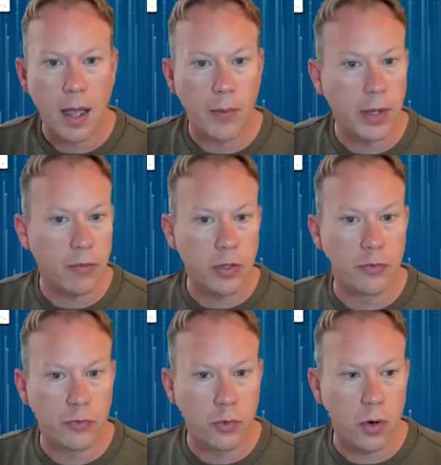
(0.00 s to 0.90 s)
want to give you
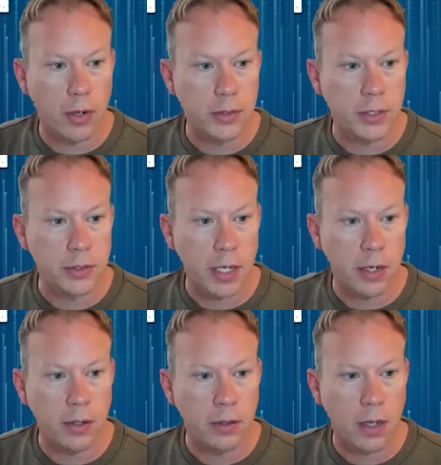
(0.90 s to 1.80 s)
the floor to
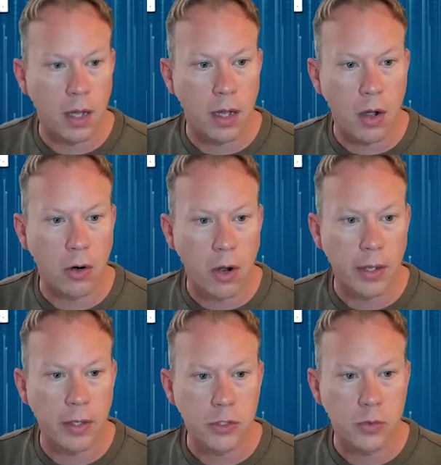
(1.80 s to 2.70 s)
tell our
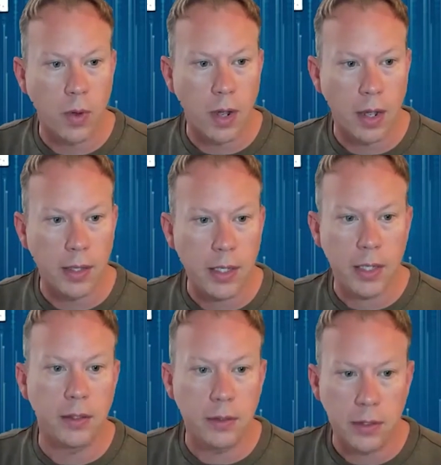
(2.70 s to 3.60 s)
audience why
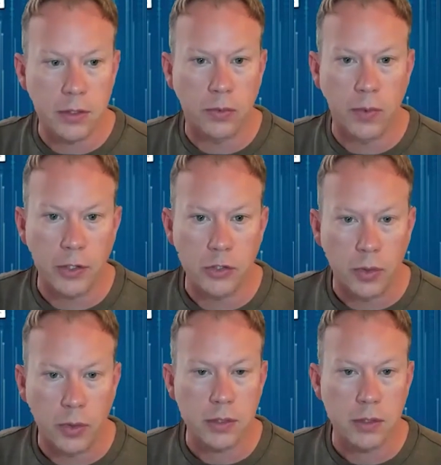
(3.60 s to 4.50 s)
Eaton is the right
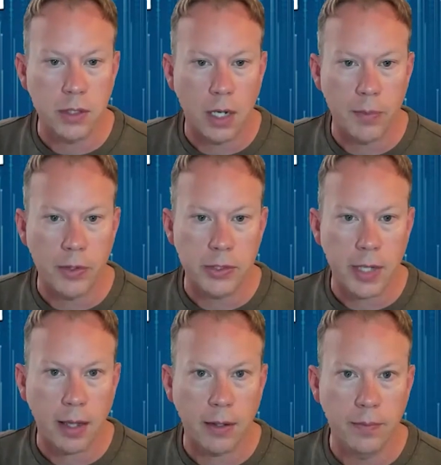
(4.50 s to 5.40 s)
choice to up their stack.